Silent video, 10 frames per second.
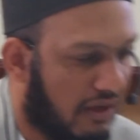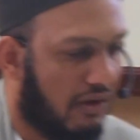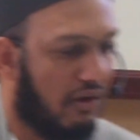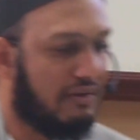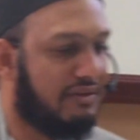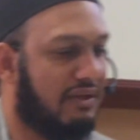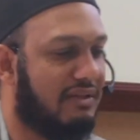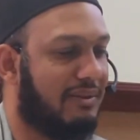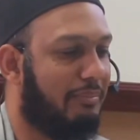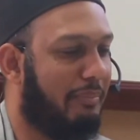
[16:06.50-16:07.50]
Last thing is
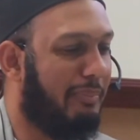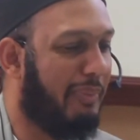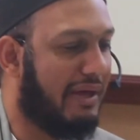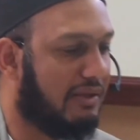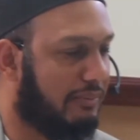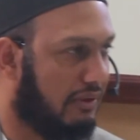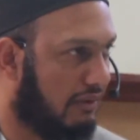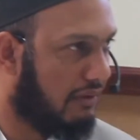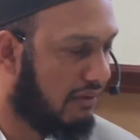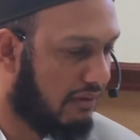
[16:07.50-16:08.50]
a
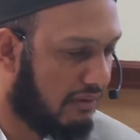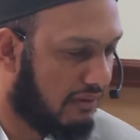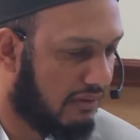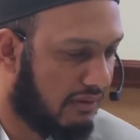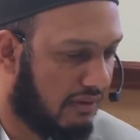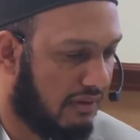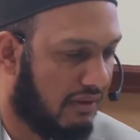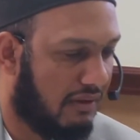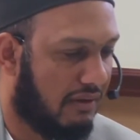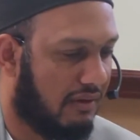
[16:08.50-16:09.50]
parable.
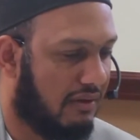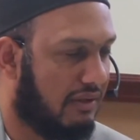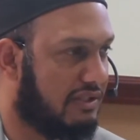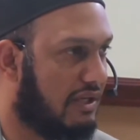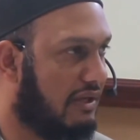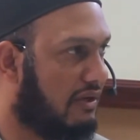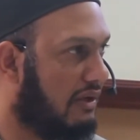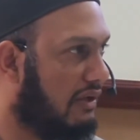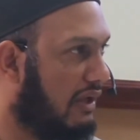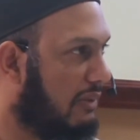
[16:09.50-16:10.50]
In
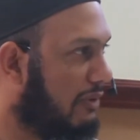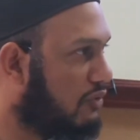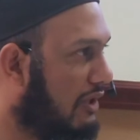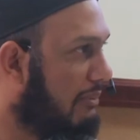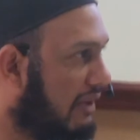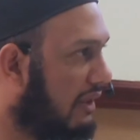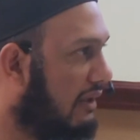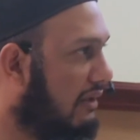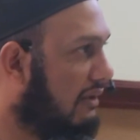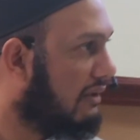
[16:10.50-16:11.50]
Arabic it's called a mathal.
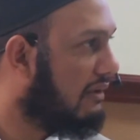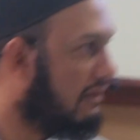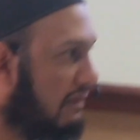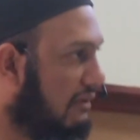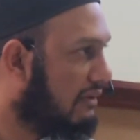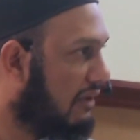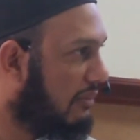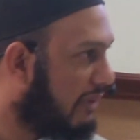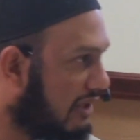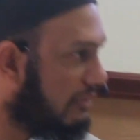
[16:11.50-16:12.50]

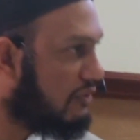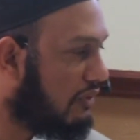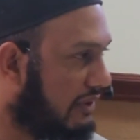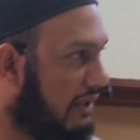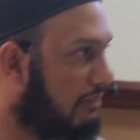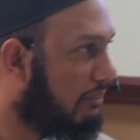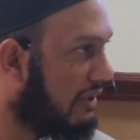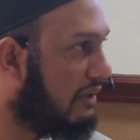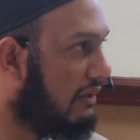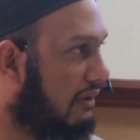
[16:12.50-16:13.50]
Parable is called a
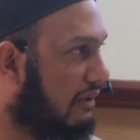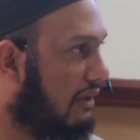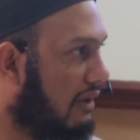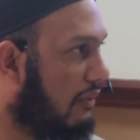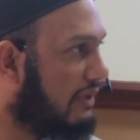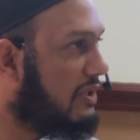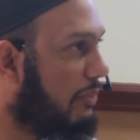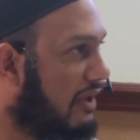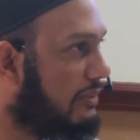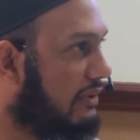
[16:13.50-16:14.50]
mathal. What's a
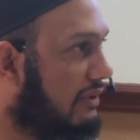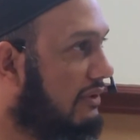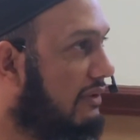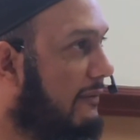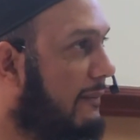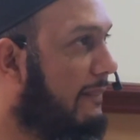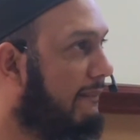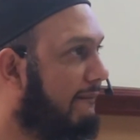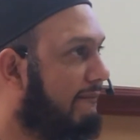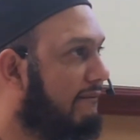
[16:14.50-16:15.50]
parable?
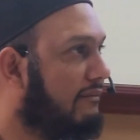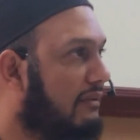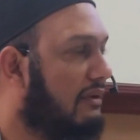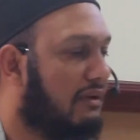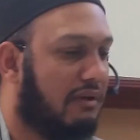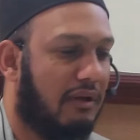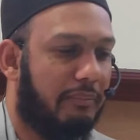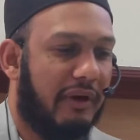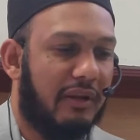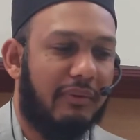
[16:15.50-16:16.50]
A
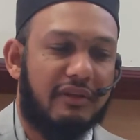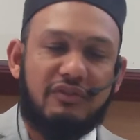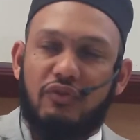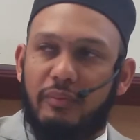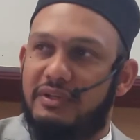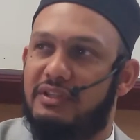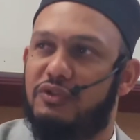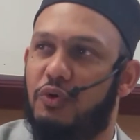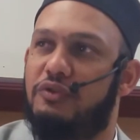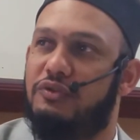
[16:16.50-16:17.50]
parable is normally just a
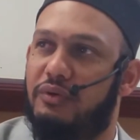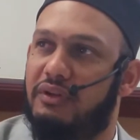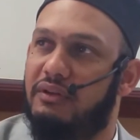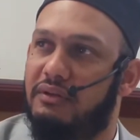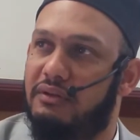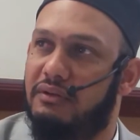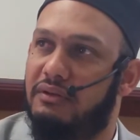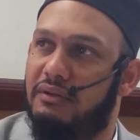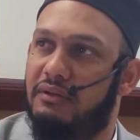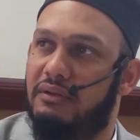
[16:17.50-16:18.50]
short story.
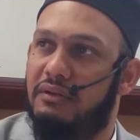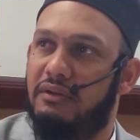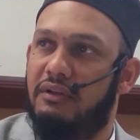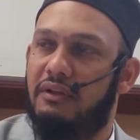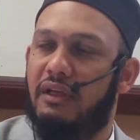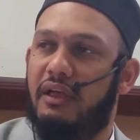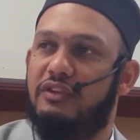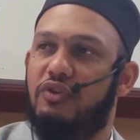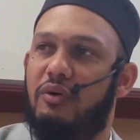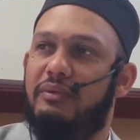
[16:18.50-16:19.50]
It's
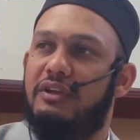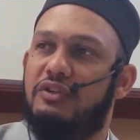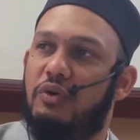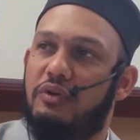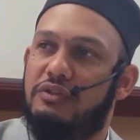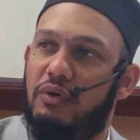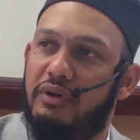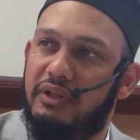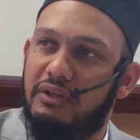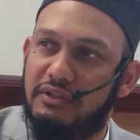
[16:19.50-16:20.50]
normally a short
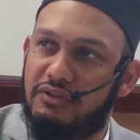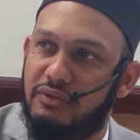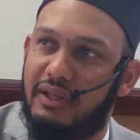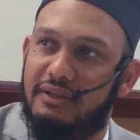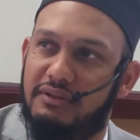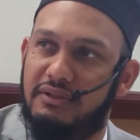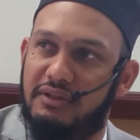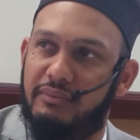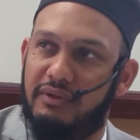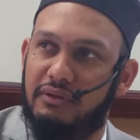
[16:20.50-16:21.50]
story just to illustrate
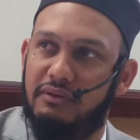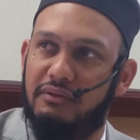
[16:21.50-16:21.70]
something.